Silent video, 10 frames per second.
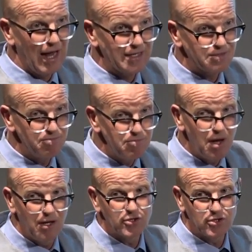as
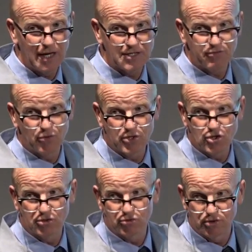much as for the
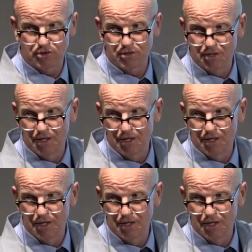children.